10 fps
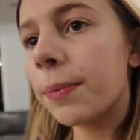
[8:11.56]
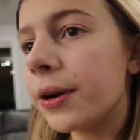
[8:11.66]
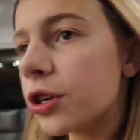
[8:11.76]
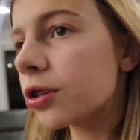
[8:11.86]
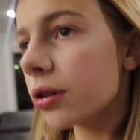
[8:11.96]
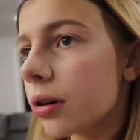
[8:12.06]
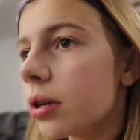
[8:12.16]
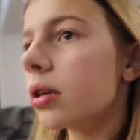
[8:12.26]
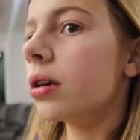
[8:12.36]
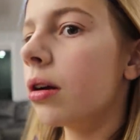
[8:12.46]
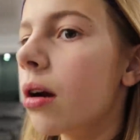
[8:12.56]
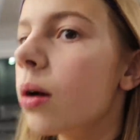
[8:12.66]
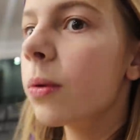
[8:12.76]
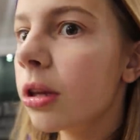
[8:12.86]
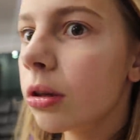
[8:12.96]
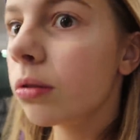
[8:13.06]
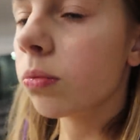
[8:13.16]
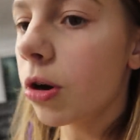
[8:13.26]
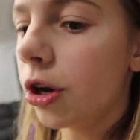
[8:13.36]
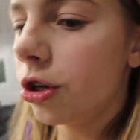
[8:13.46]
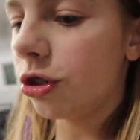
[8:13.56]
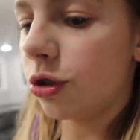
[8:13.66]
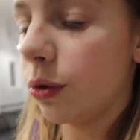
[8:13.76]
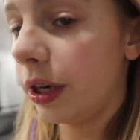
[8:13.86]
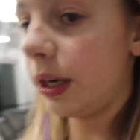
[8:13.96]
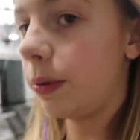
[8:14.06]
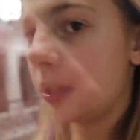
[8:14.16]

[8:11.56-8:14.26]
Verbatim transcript: I'm pretty sure Tiara went in the garage or he